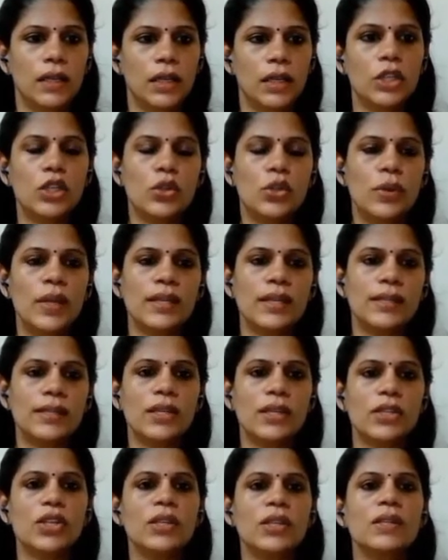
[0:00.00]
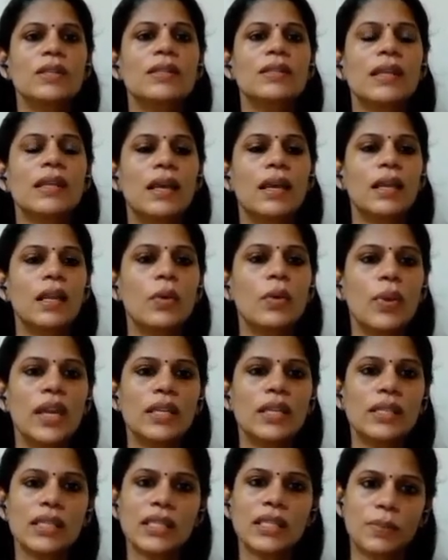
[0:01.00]
today's session is
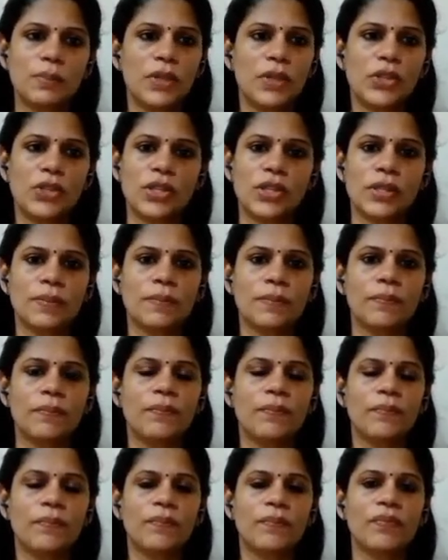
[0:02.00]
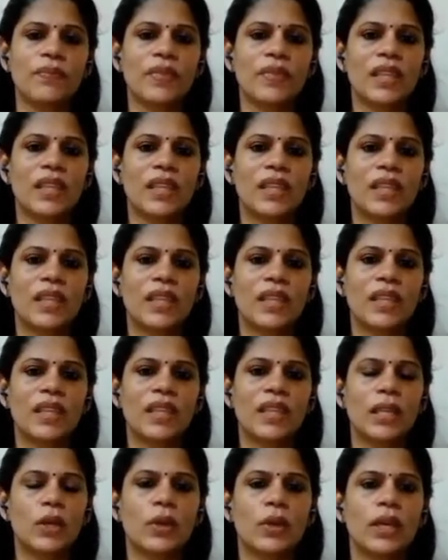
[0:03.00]
elevator speech. Okay,
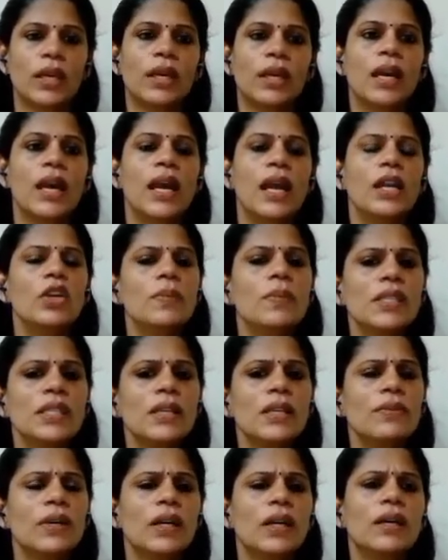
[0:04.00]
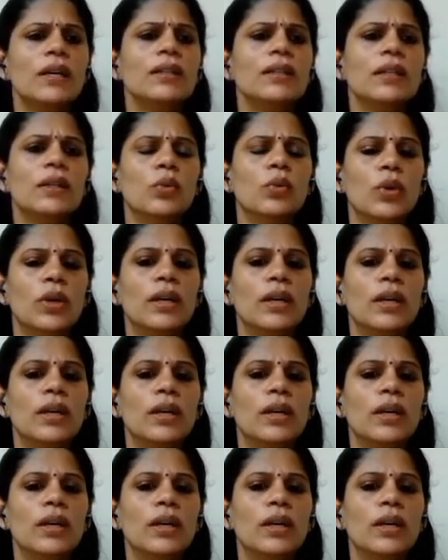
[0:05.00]
you must have heard the word
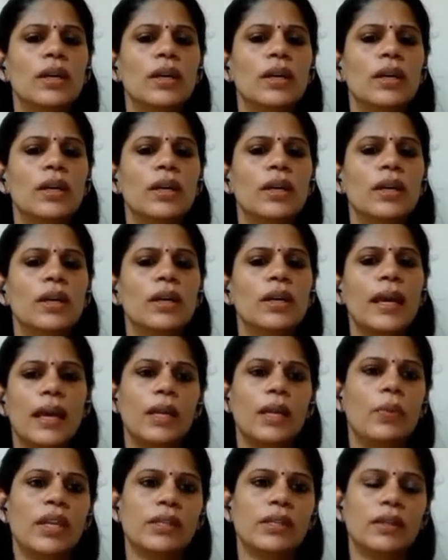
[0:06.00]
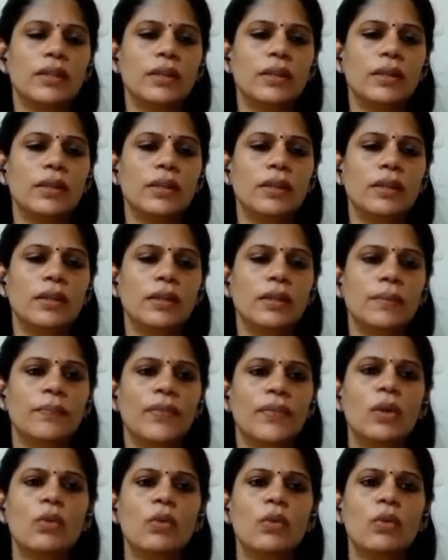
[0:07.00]
elevator. Now, what is the
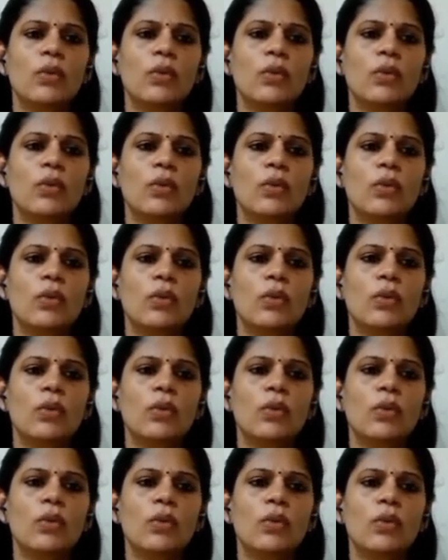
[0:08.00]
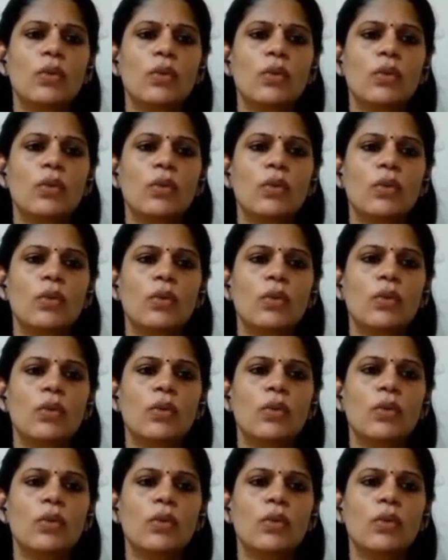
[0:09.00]
function of an elevator? We all
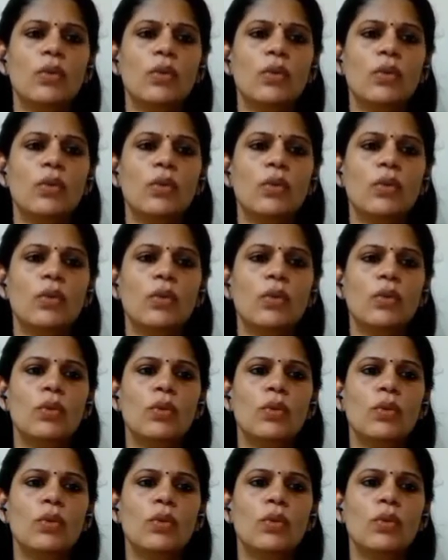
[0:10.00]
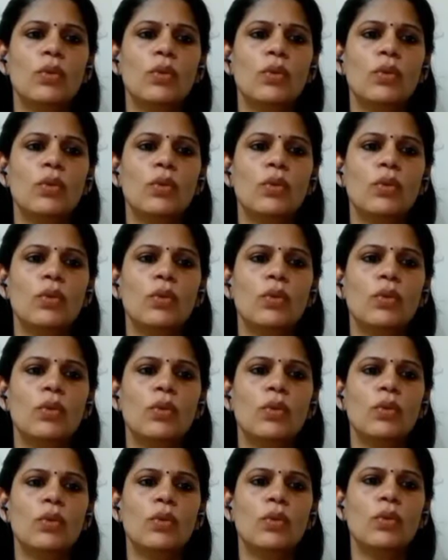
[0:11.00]
know. You can call it a
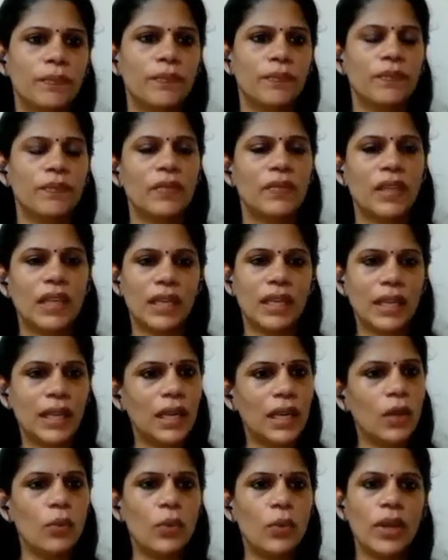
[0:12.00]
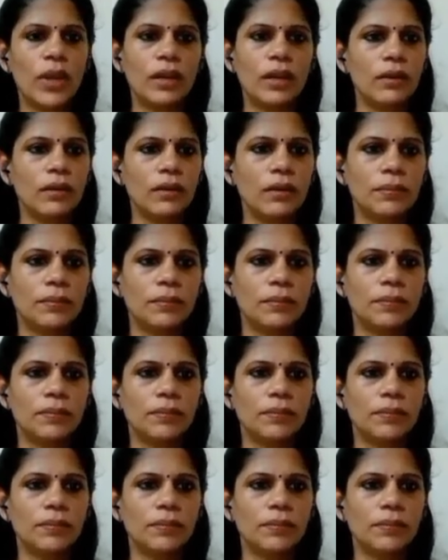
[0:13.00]
lift, an elevator.